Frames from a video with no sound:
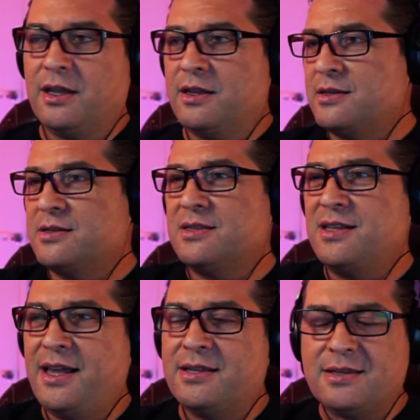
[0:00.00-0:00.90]

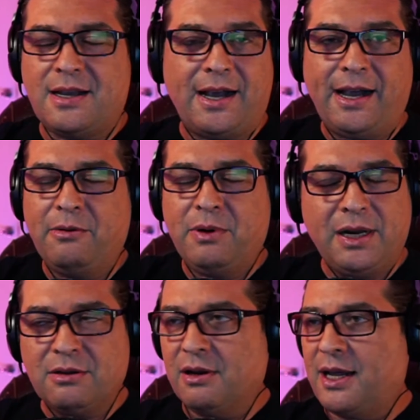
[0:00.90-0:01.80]
snakes, I really
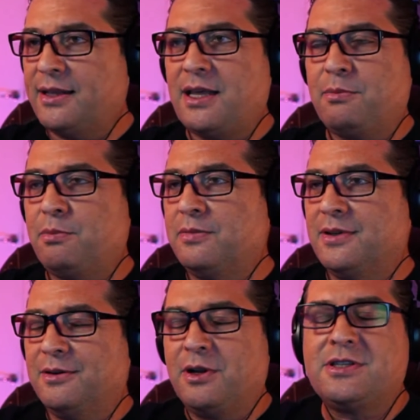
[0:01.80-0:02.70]
don't like that.
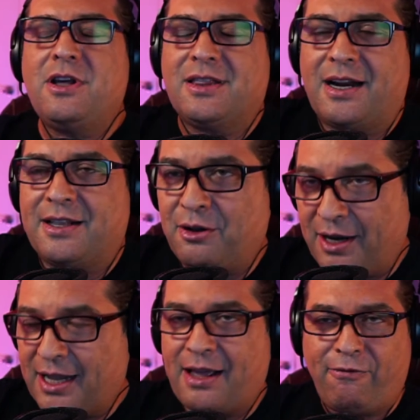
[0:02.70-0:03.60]
No, it's not that I don't
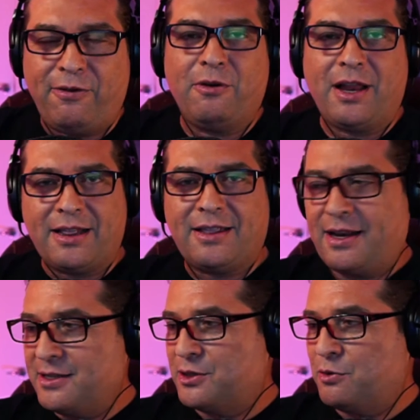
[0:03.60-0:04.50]
like it. I feel like that
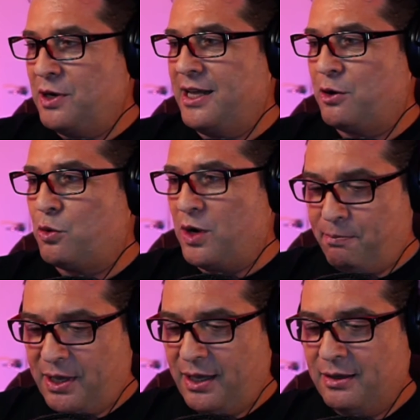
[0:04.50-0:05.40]
it's really
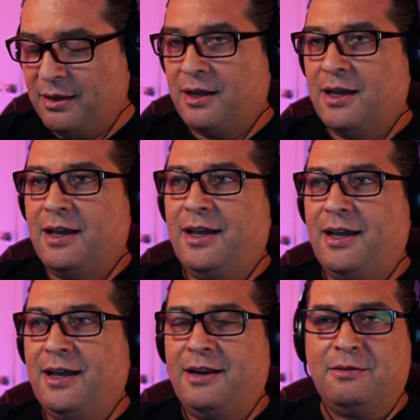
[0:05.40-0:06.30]
creepy.
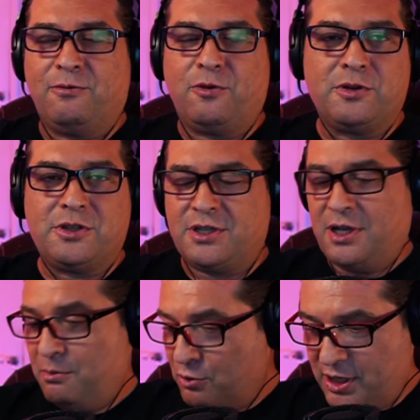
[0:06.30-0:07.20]
And for
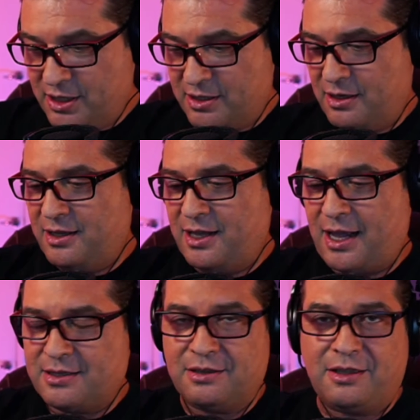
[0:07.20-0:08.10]
some reason,
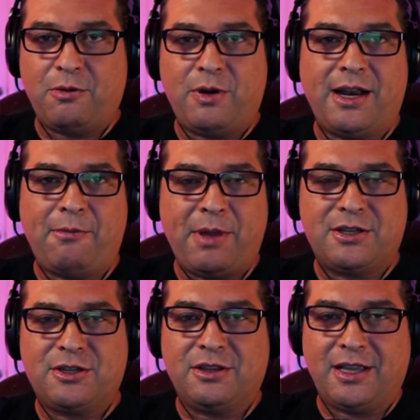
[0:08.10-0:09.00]
yesterday when I
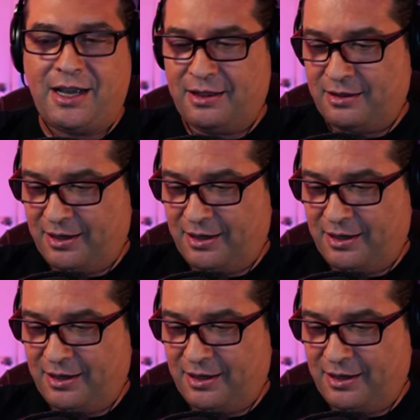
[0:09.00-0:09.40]
mentioned that,